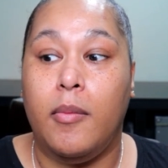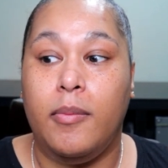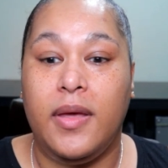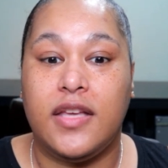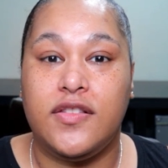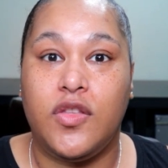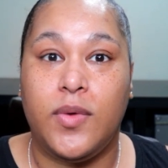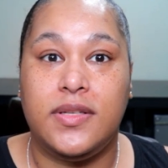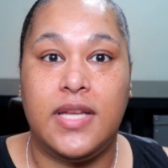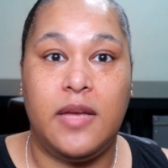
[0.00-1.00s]
because of the
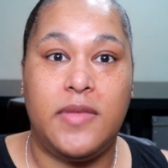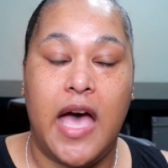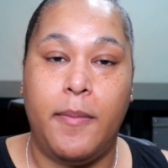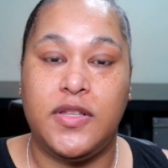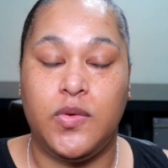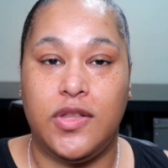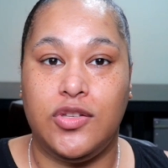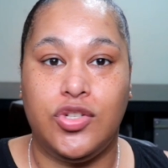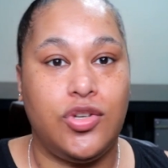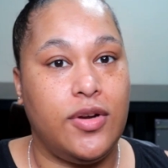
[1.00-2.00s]
red tape that happens with
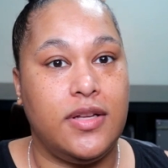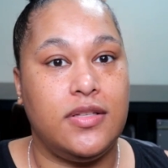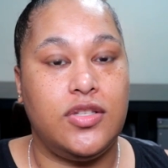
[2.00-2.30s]
insurance.